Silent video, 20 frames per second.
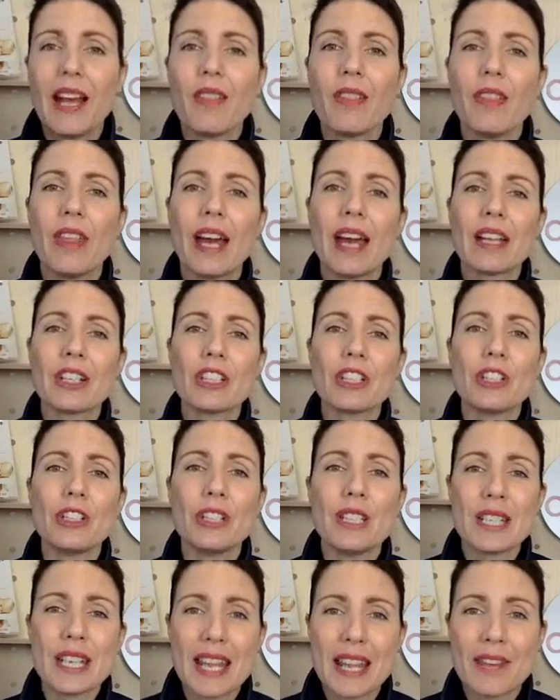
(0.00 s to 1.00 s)
that you
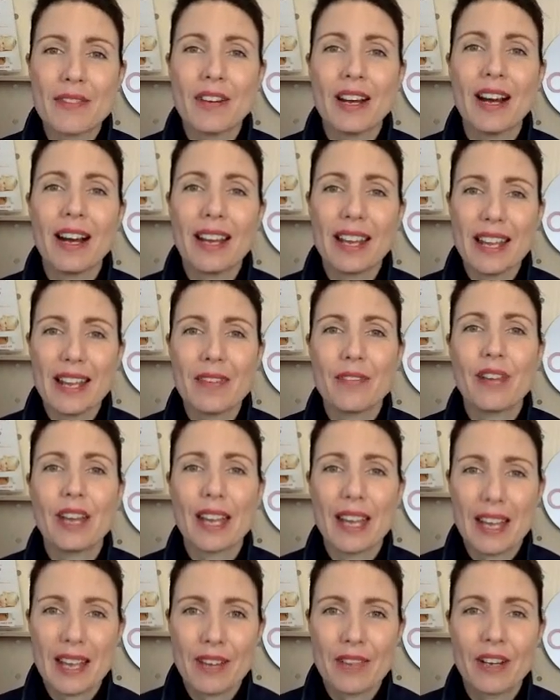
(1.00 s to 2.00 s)
never, ever,
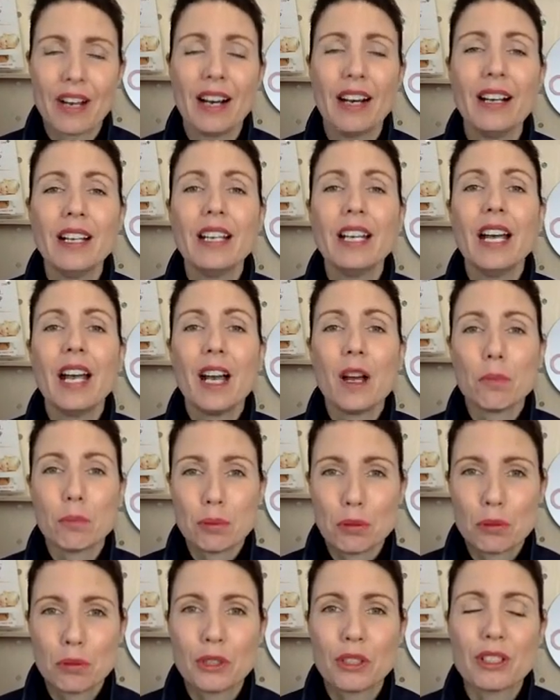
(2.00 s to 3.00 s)
ever
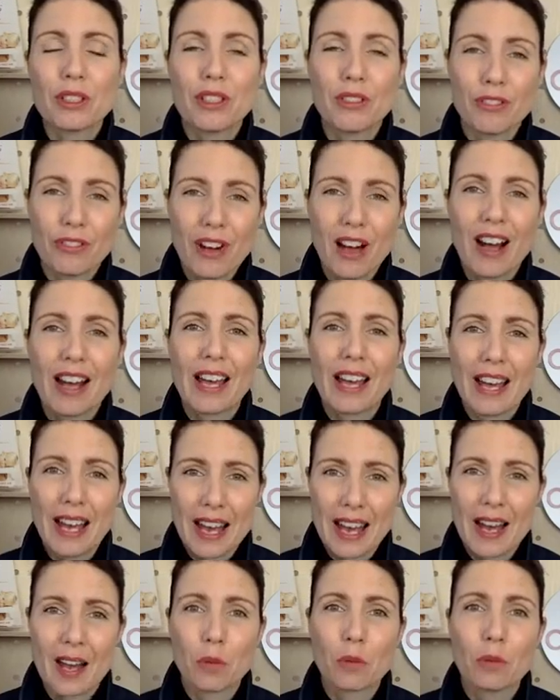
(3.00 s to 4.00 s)
put the fire
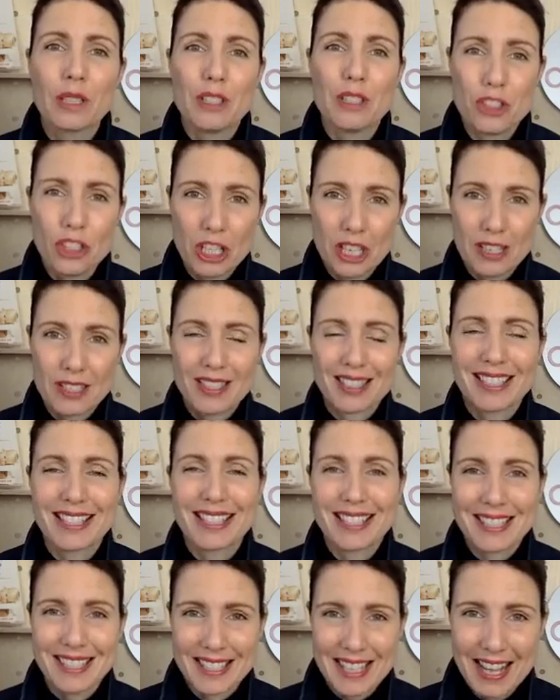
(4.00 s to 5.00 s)
out with
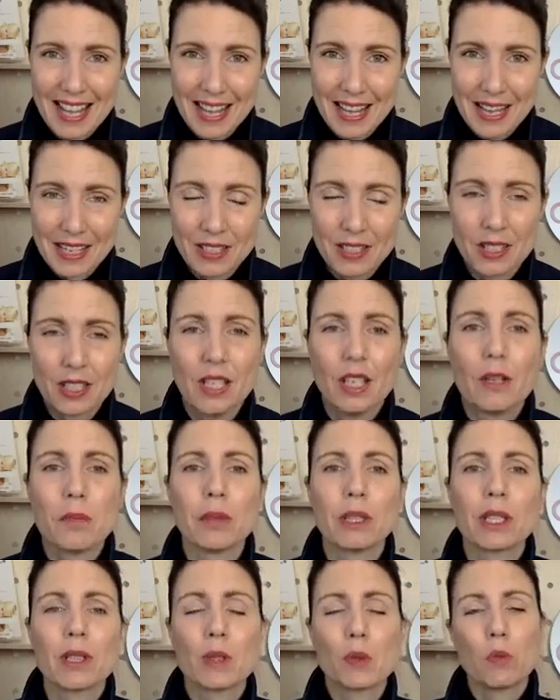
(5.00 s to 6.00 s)
just sand,
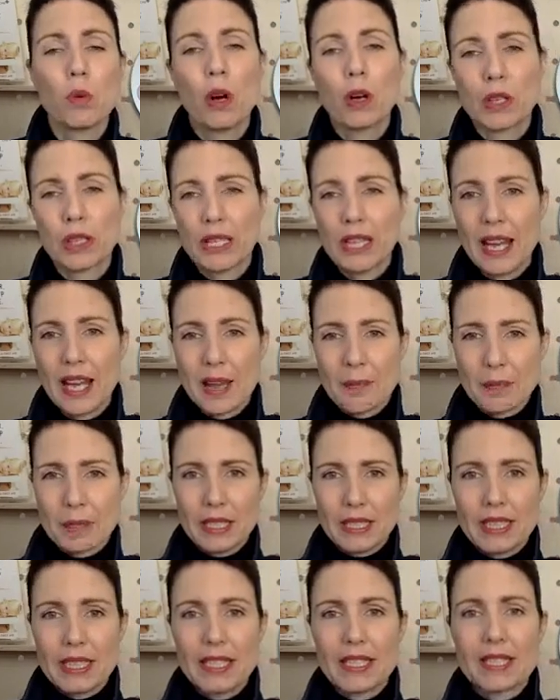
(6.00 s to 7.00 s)
because what can
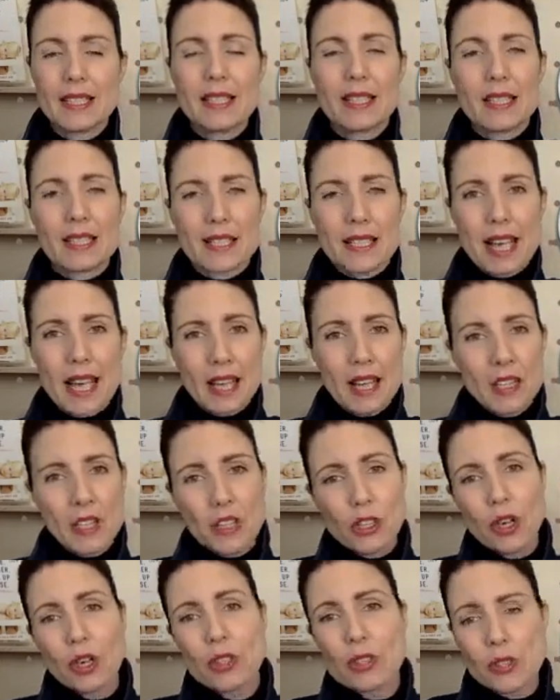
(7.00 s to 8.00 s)
happen is the
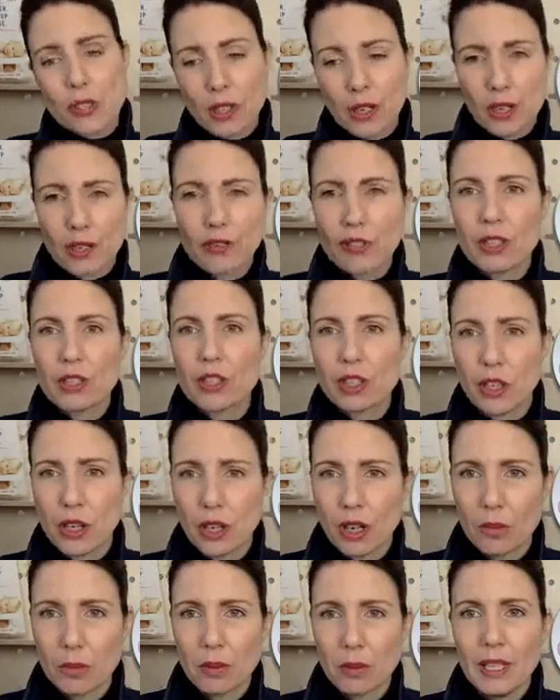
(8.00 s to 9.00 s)
sand goes over the
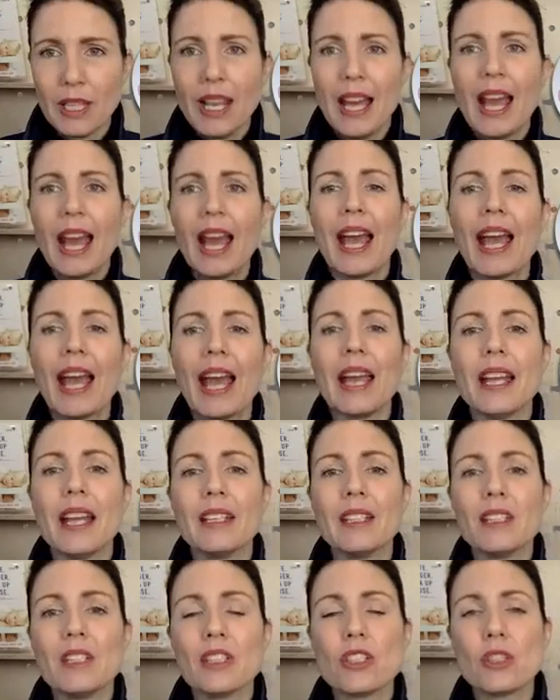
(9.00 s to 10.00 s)
top,
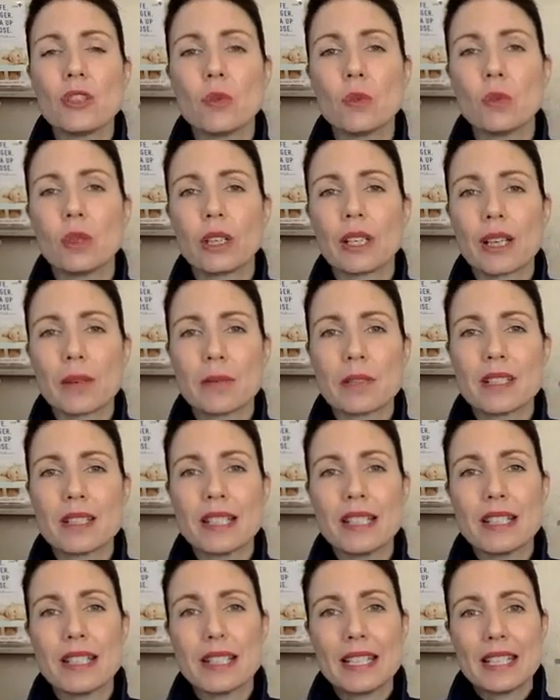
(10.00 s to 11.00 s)
and what happens
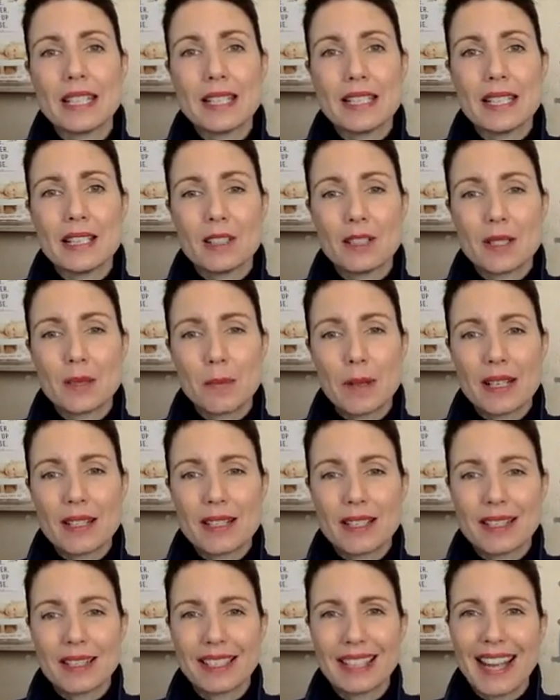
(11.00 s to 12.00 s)
is it just
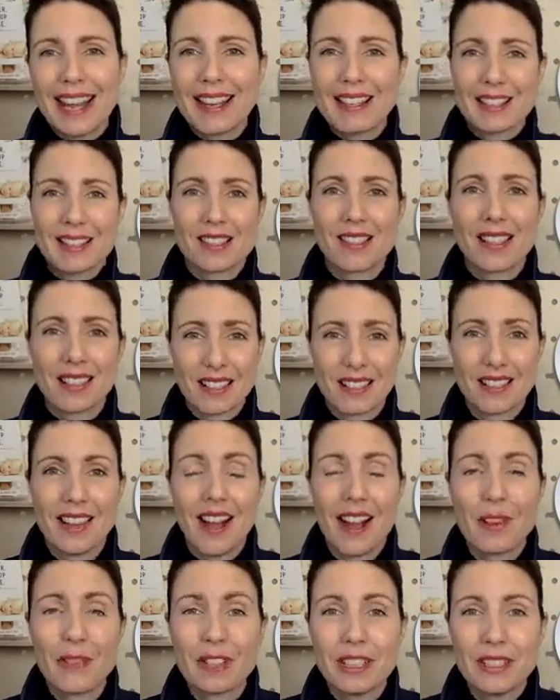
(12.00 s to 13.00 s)
basically acts like an
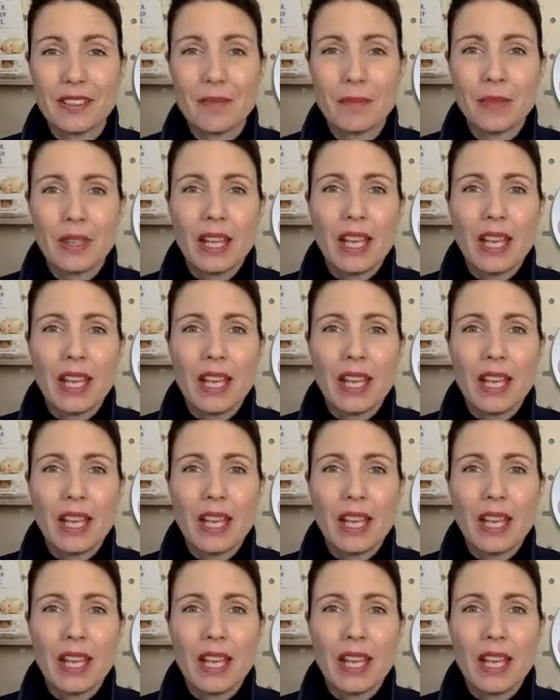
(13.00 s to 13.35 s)
oven.